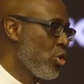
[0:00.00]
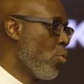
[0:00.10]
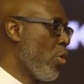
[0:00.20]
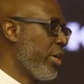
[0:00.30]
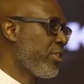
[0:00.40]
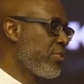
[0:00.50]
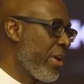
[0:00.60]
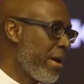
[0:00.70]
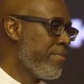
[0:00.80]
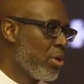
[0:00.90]
You want a
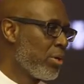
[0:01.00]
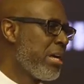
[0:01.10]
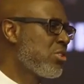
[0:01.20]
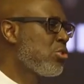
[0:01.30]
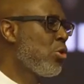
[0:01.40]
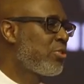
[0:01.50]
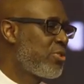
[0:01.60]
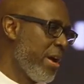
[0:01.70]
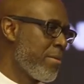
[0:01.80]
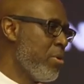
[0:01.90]
table? There's no
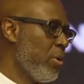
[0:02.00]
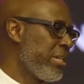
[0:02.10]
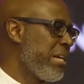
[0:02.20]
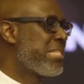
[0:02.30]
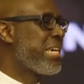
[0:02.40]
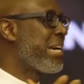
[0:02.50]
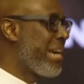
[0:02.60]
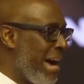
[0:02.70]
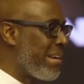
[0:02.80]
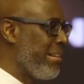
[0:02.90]
table, there's a
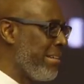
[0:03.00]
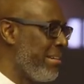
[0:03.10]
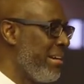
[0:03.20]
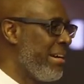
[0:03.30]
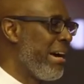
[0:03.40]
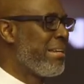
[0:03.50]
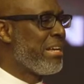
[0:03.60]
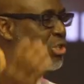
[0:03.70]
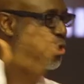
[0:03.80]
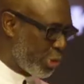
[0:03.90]
garden and
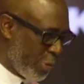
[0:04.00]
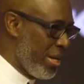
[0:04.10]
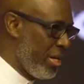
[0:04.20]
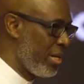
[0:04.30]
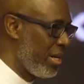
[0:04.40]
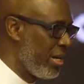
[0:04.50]
there's tree.